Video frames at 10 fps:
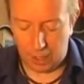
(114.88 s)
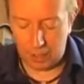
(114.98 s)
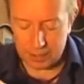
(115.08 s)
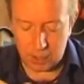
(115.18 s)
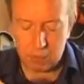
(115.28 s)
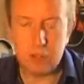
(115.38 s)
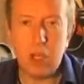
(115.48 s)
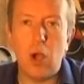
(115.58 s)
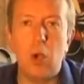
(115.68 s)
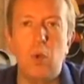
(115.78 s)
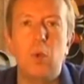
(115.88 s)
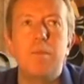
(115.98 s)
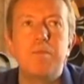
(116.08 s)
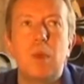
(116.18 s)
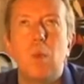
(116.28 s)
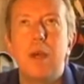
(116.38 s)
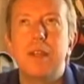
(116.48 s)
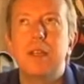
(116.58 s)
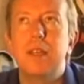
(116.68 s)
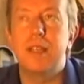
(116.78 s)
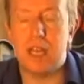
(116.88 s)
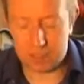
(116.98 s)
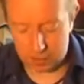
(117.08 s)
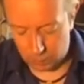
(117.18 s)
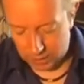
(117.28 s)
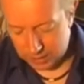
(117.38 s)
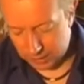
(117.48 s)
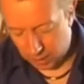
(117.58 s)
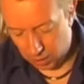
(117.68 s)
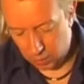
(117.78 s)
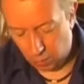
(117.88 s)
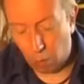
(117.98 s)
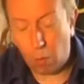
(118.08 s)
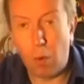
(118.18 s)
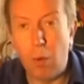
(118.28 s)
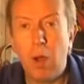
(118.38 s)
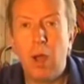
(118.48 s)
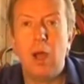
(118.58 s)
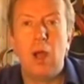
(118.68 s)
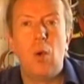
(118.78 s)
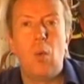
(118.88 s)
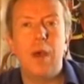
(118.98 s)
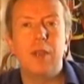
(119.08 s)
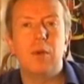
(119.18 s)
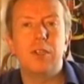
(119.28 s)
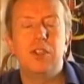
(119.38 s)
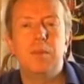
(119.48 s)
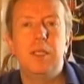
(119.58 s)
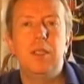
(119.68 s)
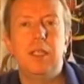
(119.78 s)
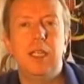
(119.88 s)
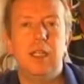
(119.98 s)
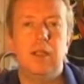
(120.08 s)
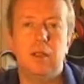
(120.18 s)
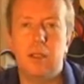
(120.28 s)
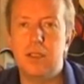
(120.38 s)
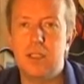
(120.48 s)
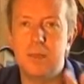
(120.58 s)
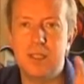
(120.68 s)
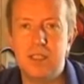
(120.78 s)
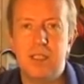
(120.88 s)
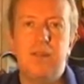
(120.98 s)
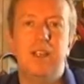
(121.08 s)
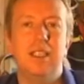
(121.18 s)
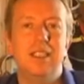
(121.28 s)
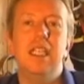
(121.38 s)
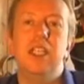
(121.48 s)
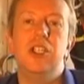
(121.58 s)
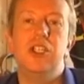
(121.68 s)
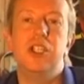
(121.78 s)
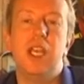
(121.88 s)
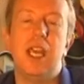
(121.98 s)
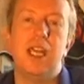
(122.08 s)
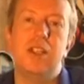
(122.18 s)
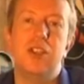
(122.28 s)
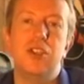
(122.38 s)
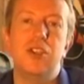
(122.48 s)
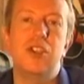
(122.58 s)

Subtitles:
I don't know whether that's the way to go or whether I should be looking at a specific niche and